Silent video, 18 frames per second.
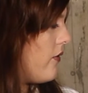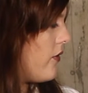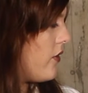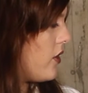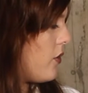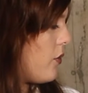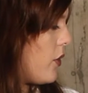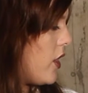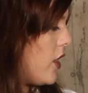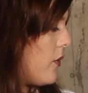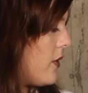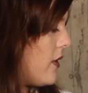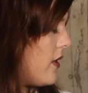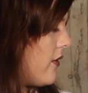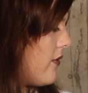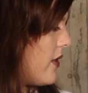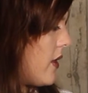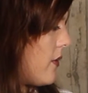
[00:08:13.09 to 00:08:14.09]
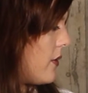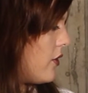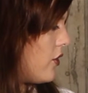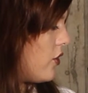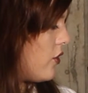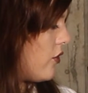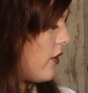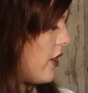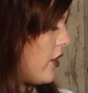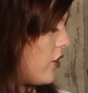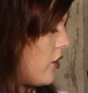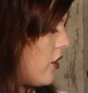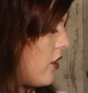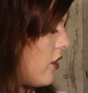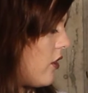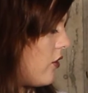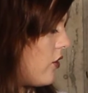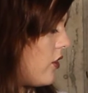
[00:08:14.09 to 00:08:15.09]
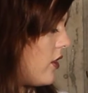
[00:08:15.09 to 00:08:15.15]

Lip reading: for the purpose of demonstration, I'll